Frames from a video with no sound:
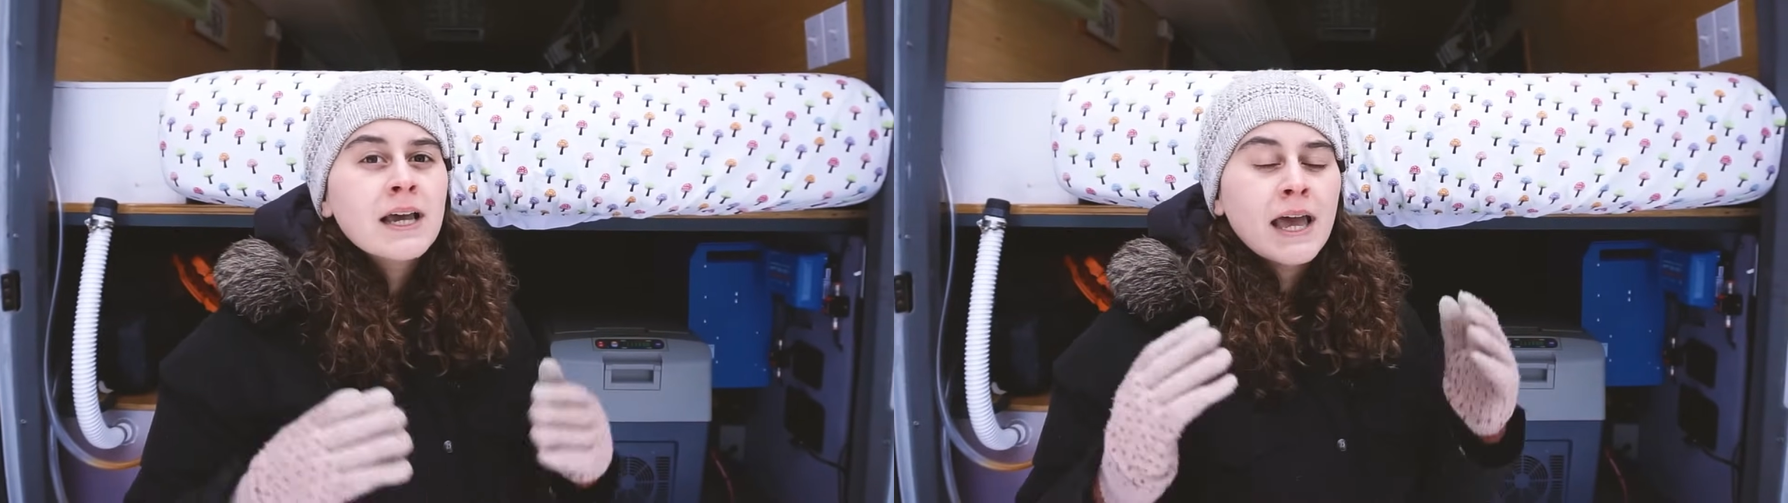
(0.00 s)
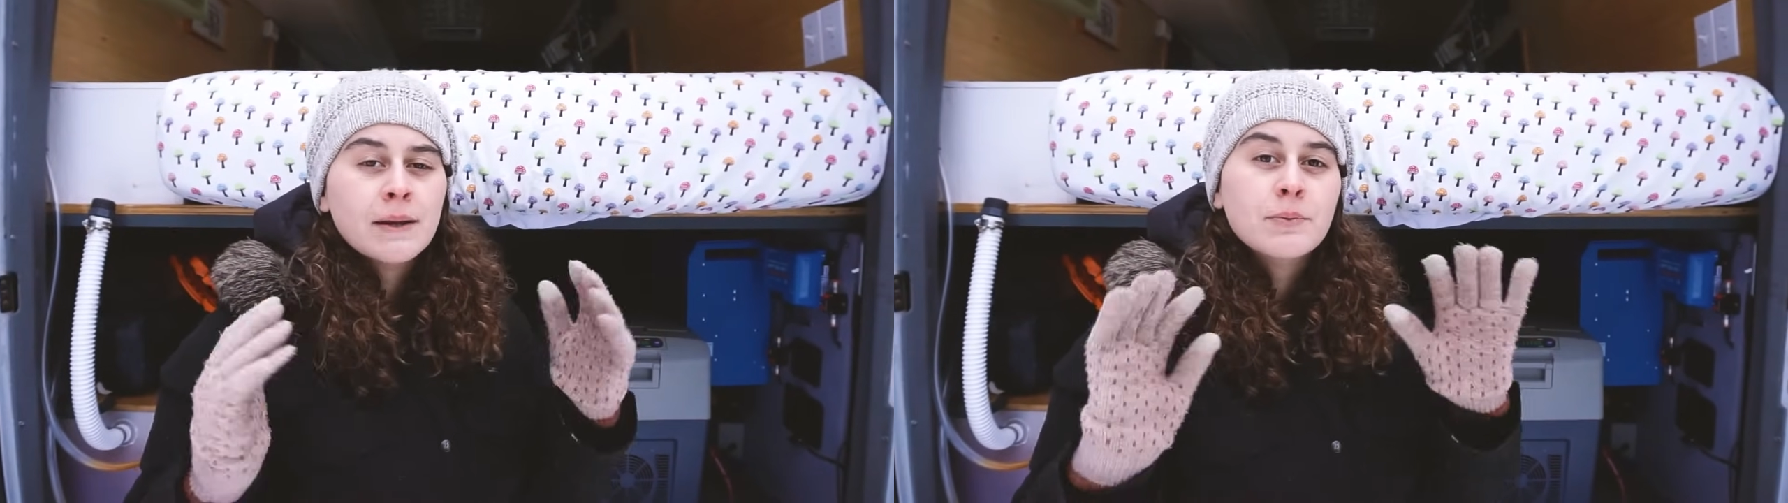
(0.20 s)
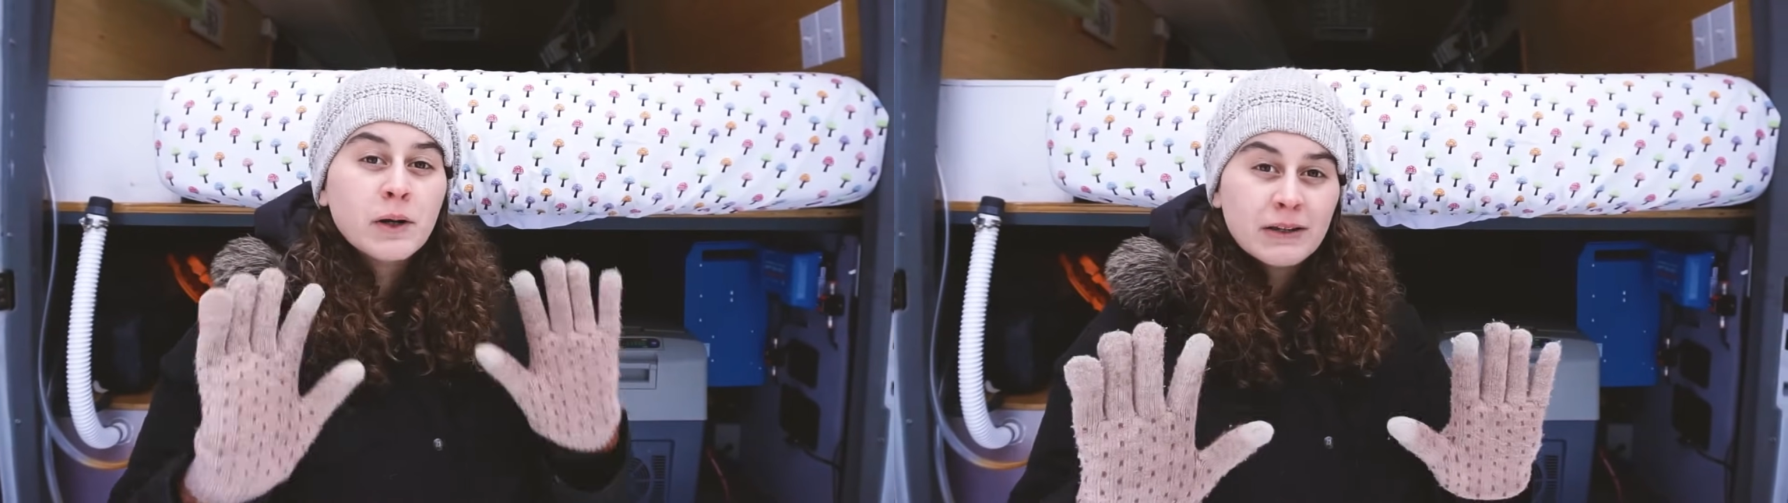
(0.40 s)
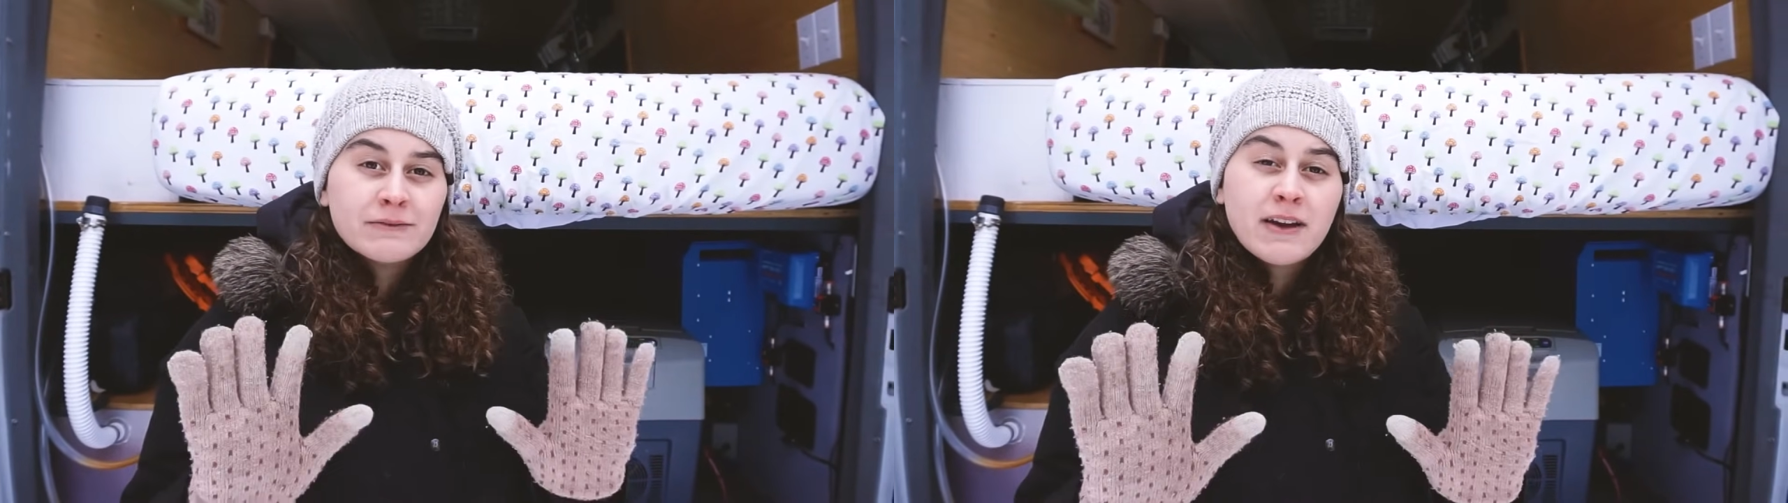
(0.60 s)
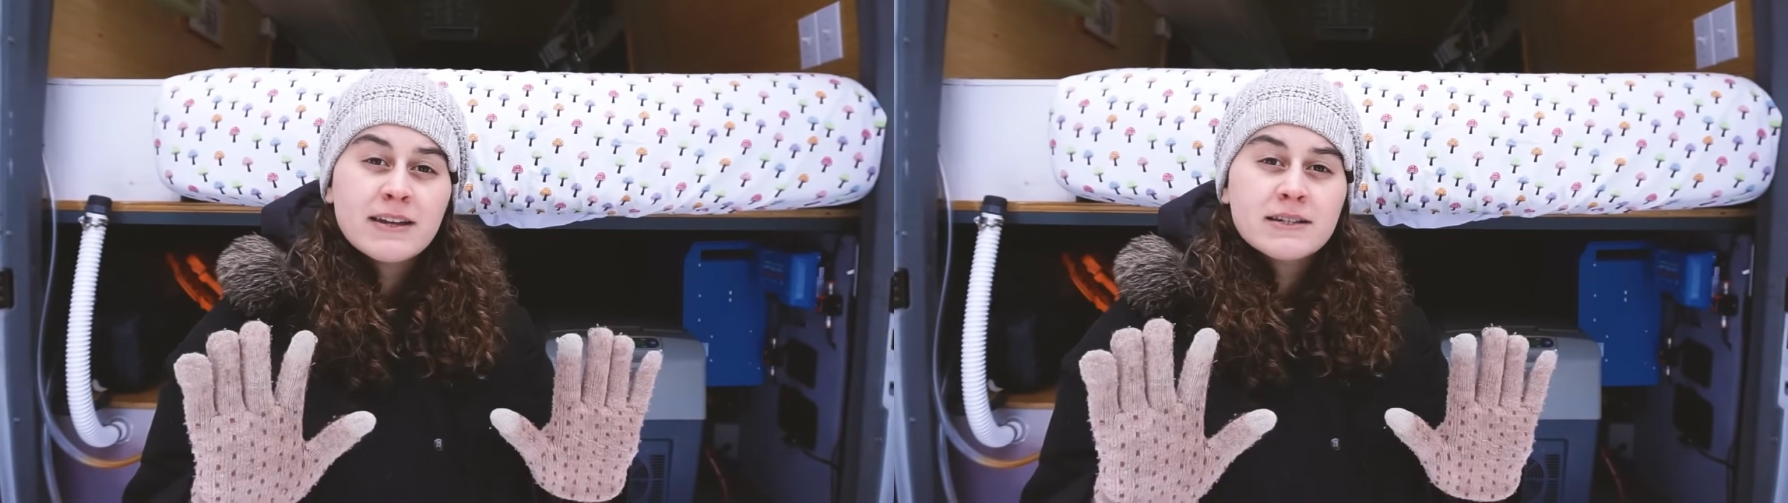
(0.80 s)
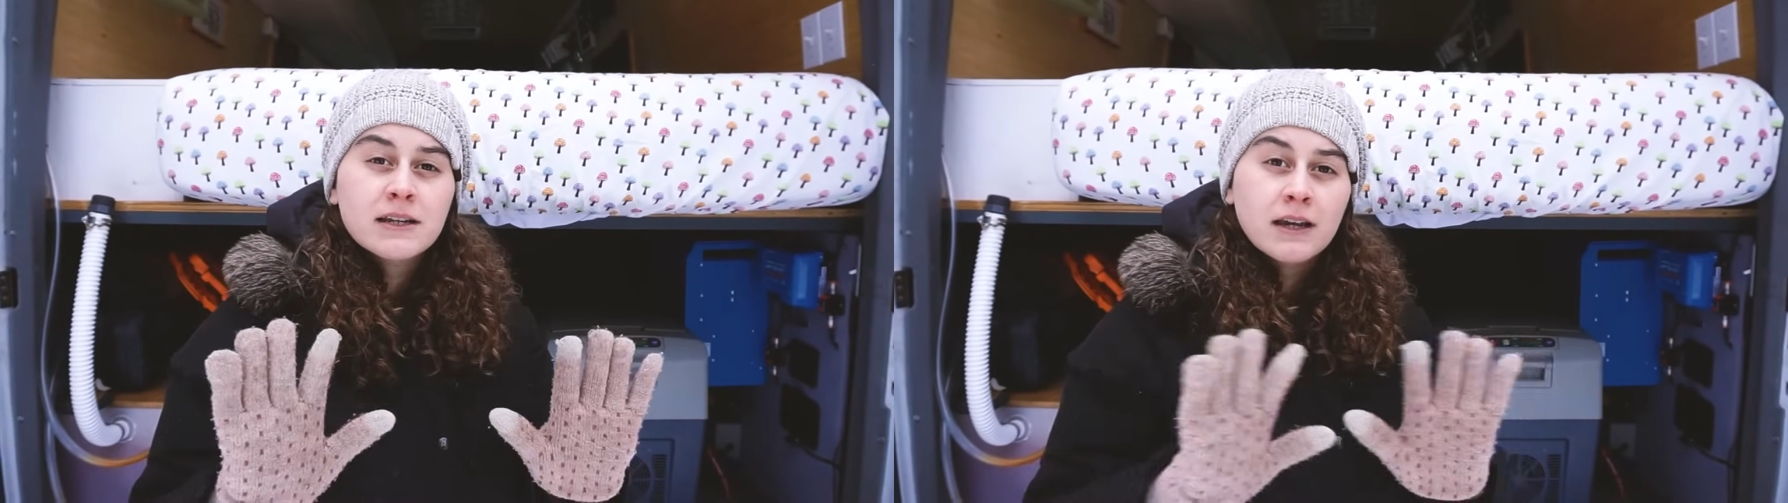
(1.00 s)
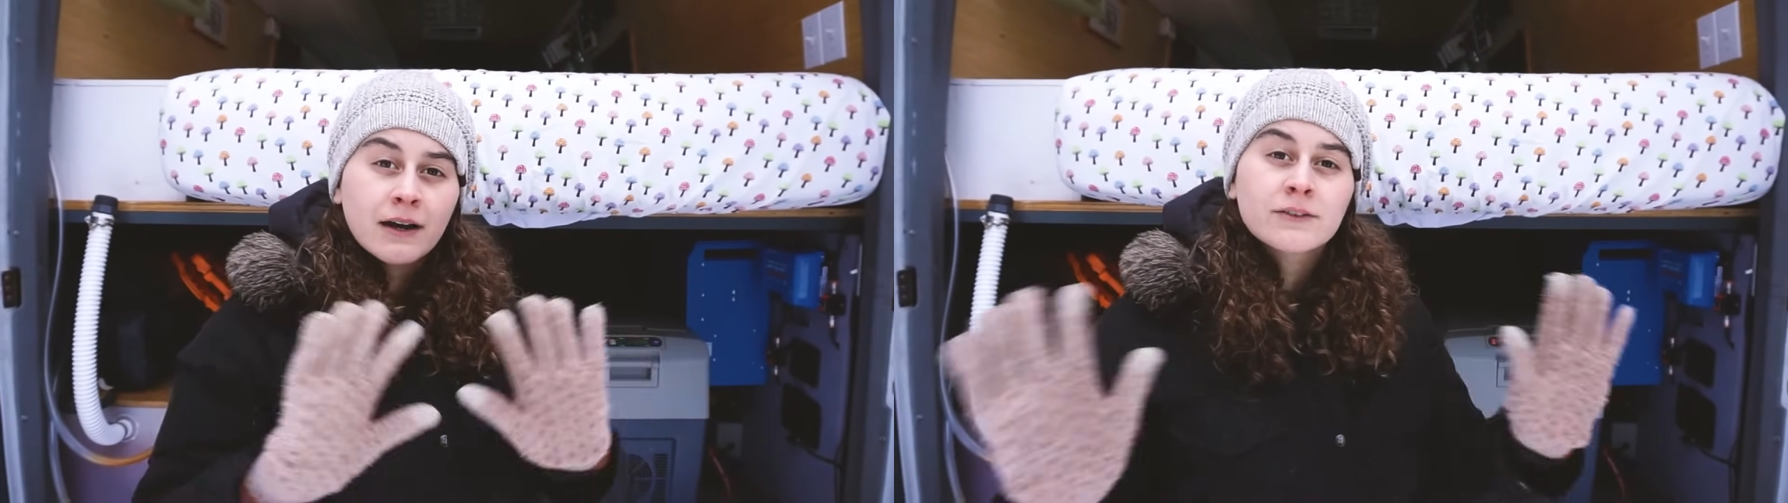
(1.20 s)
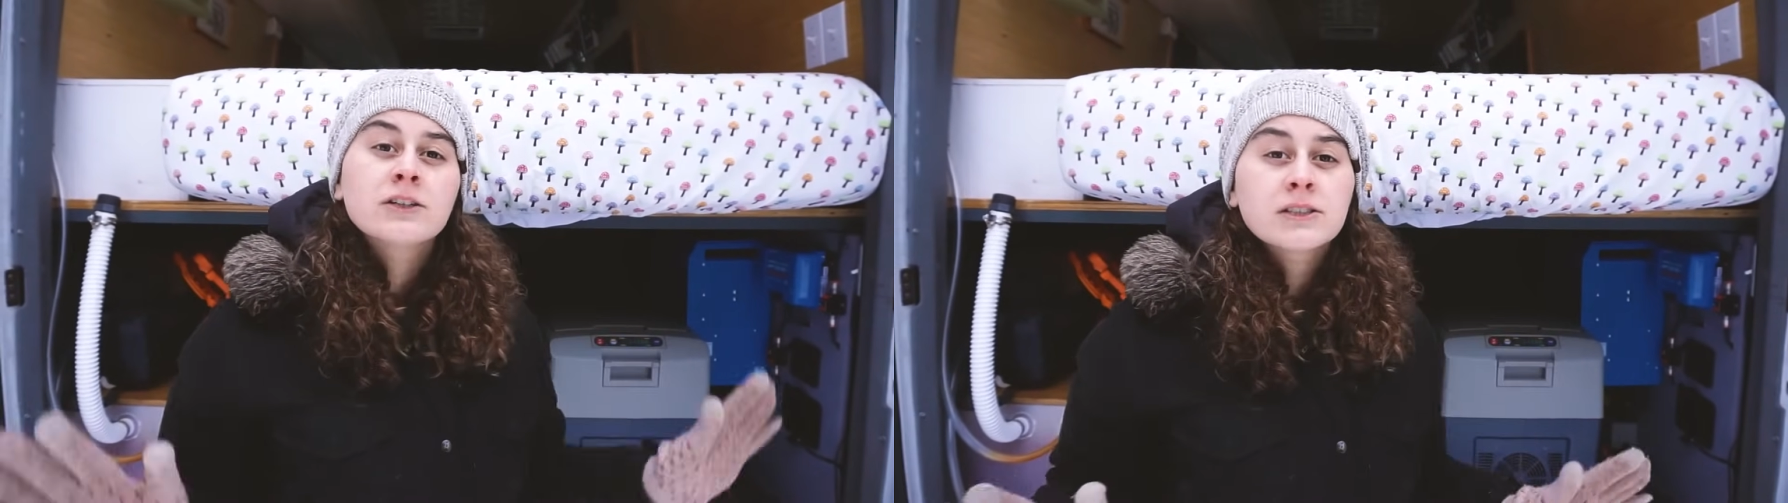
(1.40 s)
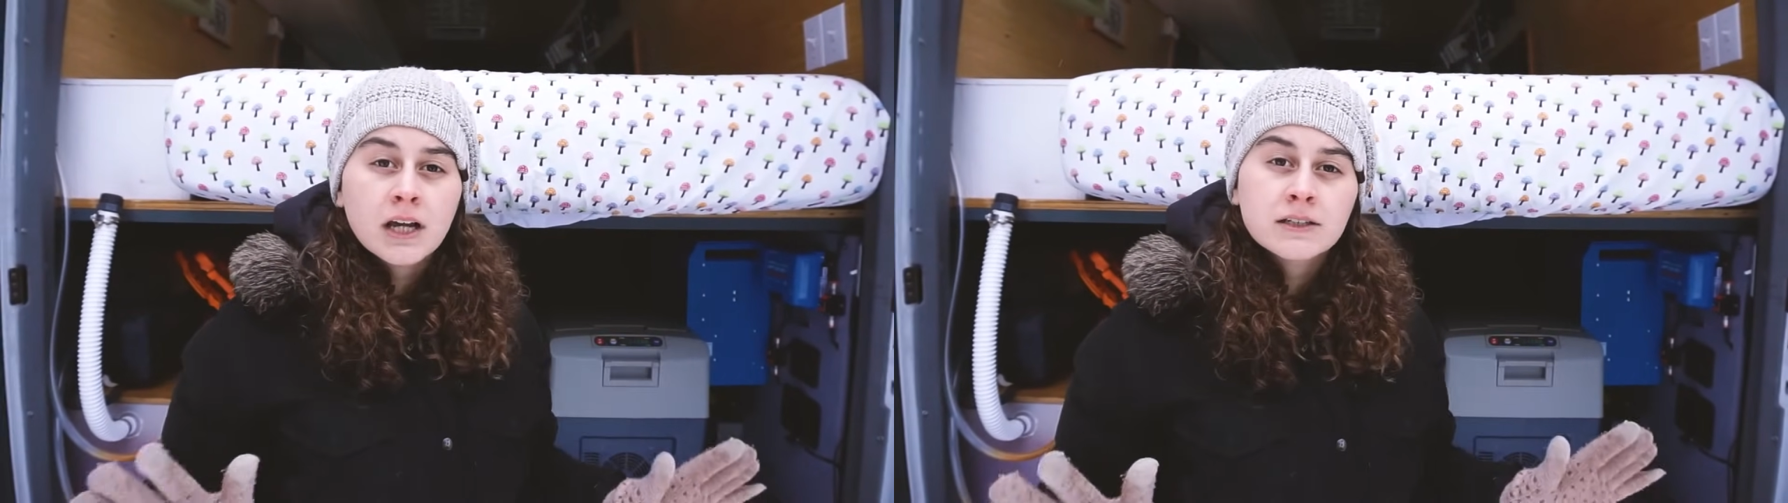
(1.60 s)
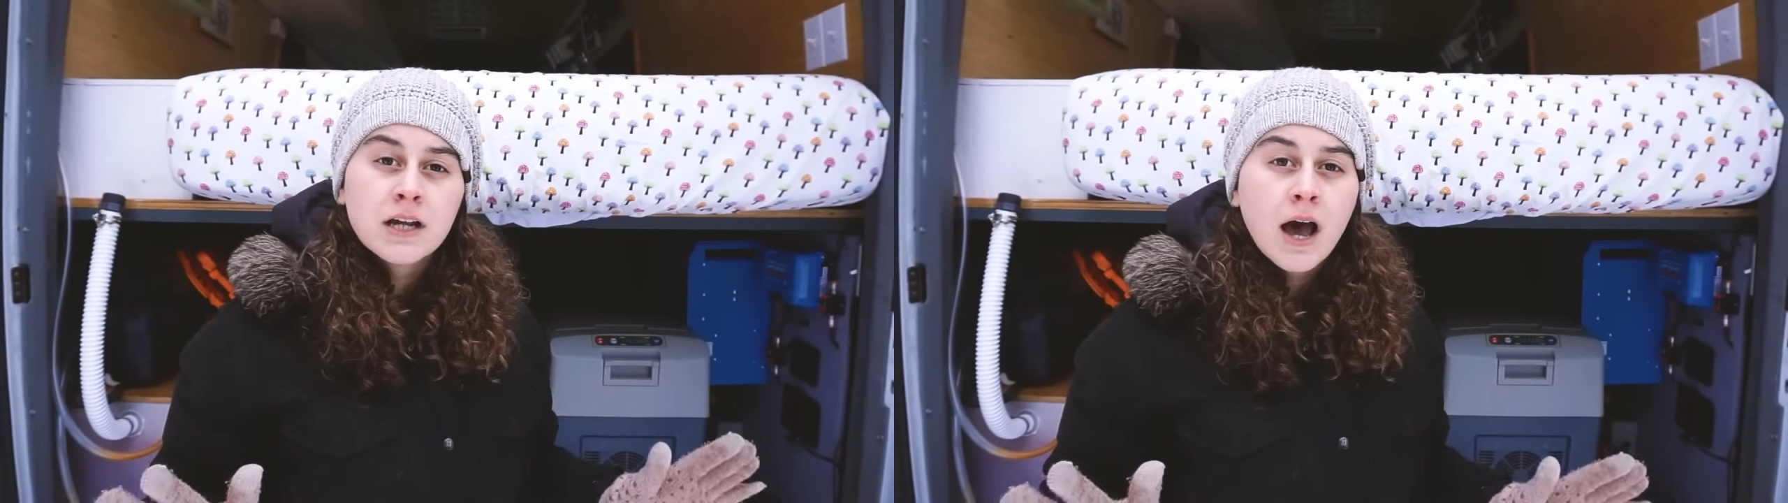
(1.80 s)
and putting vent covers
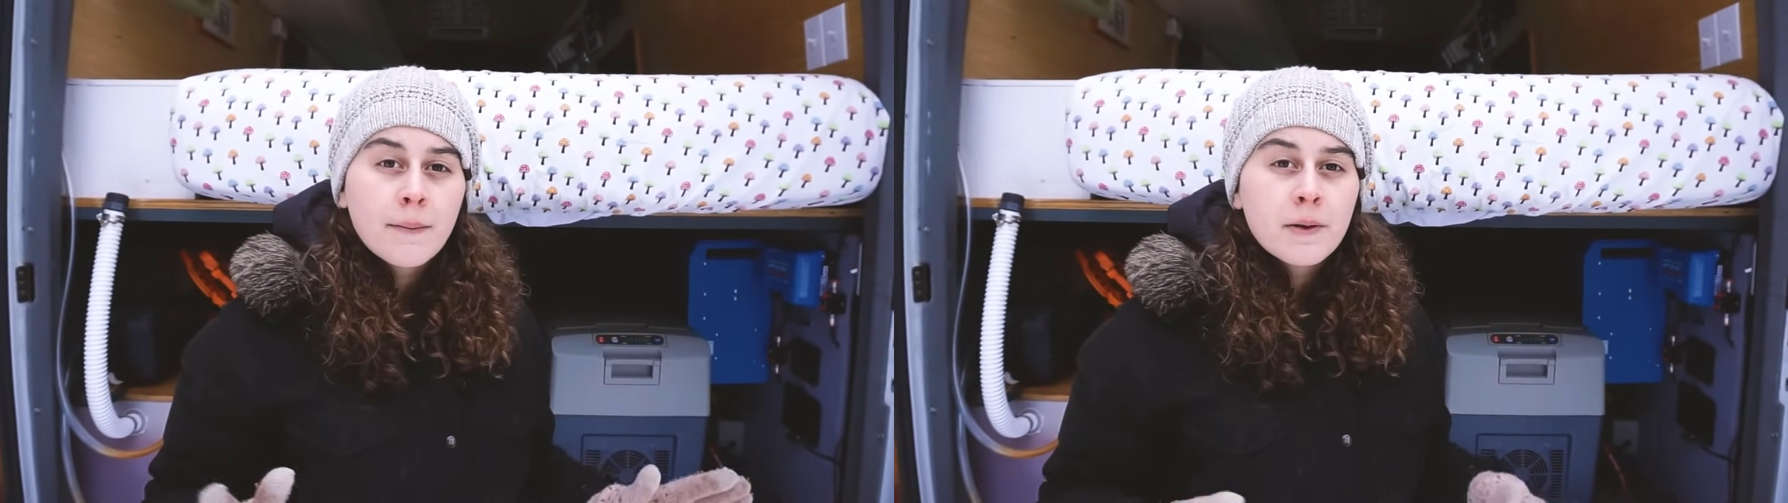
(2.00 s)
on top.